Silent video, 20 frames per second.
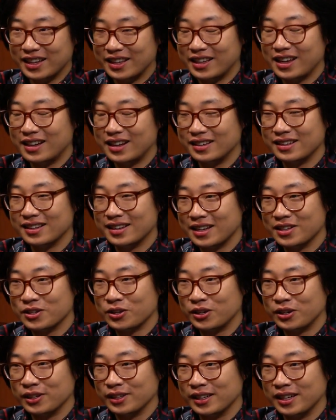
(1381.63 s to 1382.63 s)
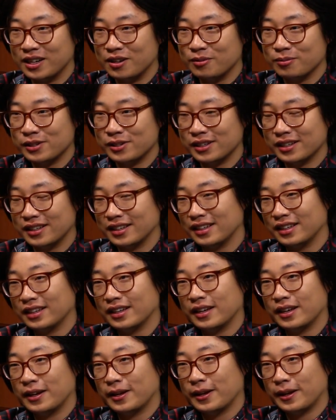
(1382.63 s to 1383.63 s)
and that that certainly helped.
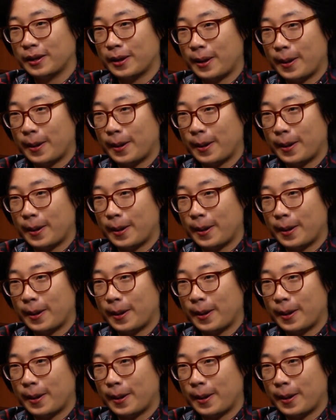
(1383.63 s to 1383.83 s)
It